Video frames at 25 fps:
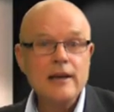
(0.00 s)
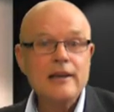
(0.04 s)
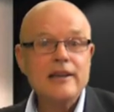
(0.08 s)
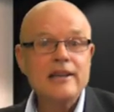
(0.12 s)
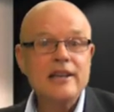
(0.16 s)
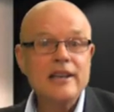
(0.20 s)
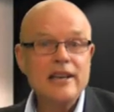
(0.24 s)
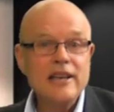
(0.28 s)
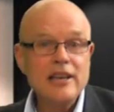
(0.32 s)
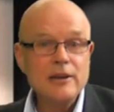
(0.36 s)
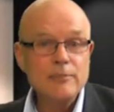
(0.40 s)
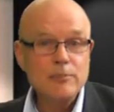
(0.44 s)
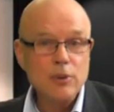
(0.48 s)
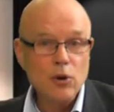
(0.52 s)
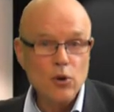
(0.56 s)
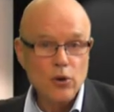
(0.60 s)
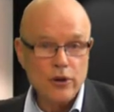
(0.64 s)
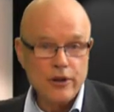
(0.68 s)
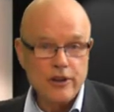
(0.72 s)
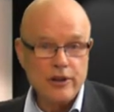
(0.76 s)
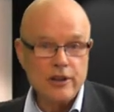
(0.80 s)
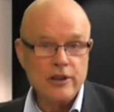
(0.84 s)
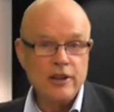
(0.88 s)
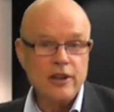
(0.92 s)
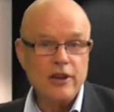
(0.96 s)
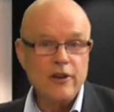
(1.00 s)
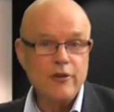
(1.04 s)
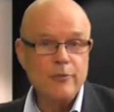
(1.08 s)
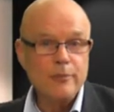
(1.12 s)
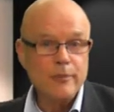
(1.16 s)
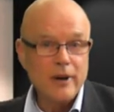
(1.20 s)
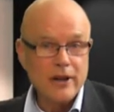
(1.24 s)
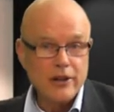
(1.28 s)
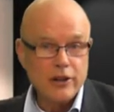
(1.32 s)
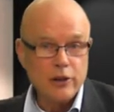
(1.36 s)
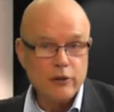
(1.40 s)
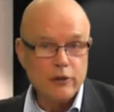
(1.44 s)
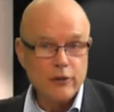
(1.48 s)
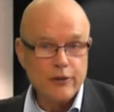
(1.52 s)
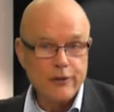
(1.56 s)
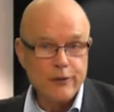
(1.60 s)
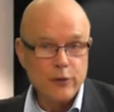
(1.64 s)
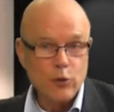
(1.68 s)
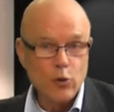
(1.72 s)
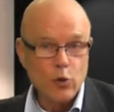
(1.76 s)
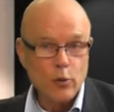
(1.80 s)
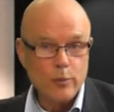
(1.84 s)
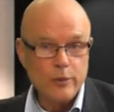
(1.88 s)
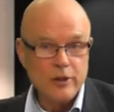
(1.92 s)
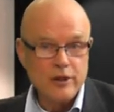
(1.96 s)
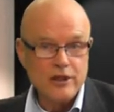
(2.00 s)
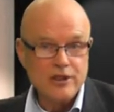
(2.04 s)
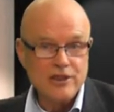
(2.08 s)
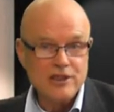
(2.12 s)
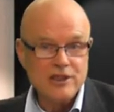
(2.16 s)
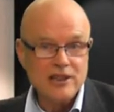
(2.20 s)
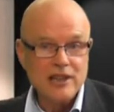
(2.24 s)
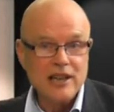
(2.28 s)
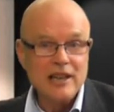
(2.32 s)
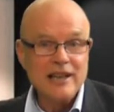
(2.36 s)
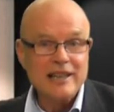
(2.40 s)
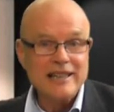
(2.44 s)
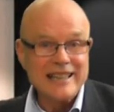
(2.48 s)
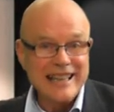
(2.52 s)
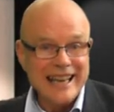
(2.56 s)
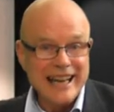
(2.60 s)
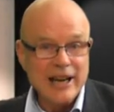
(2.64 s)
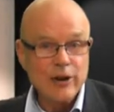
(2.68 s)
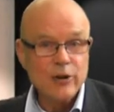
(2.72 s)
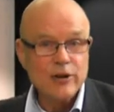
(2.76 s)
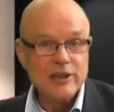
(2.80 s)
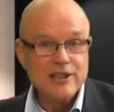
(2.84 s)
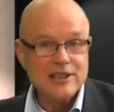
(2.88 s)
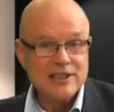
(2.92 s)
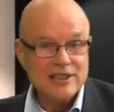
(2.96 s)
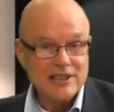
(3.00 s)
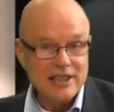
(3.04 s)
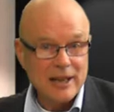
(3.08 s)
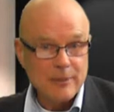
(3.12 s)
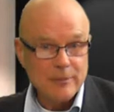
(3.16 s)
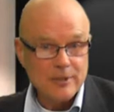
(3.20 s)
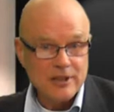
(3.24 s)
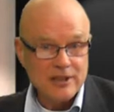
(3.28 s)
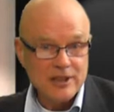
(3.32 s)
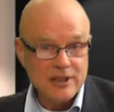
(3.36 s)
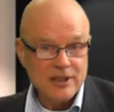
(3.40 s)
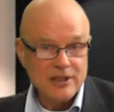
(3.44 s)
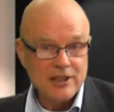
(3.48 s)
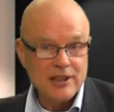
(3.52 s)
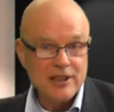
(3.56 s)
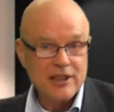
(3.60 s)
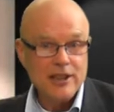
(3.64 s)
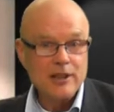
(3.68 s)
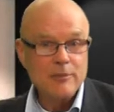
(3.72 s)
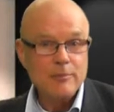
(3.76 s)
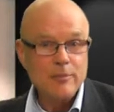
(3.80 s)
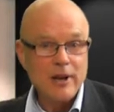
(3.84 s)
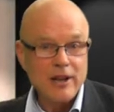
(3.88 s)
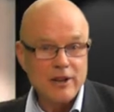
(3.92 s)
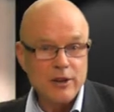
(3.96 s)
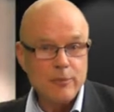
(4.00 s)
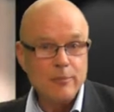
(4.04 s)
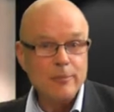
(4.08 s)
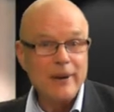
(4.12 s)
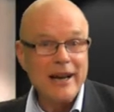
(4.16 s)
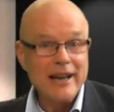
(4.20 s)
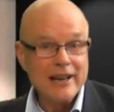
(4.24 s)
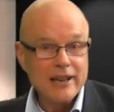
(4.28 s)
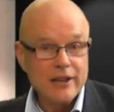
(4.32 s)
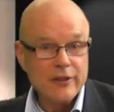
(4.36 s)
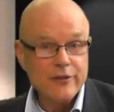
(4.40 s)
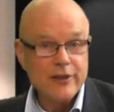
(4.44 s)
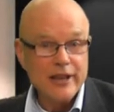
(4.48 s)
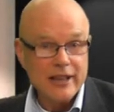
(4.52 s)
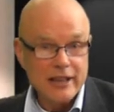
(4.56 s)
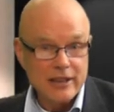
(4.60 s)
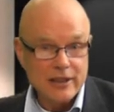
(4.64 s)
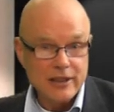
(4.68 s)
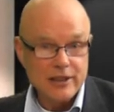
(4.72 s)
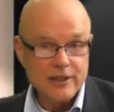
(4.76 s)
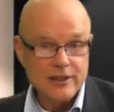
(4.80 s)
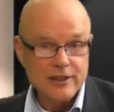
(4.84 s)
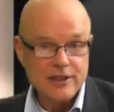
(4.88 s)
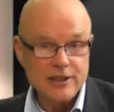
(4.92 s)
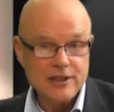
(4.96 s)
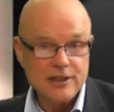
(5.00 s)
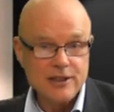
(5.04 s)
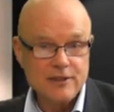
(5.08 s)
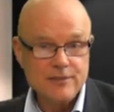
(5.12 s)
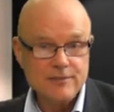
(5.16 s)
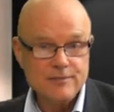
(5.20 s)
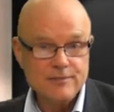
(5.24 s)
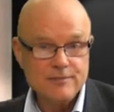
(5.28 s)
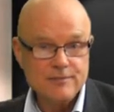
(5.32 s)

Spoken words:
Key point of money reformers now accepted by the Bank of England.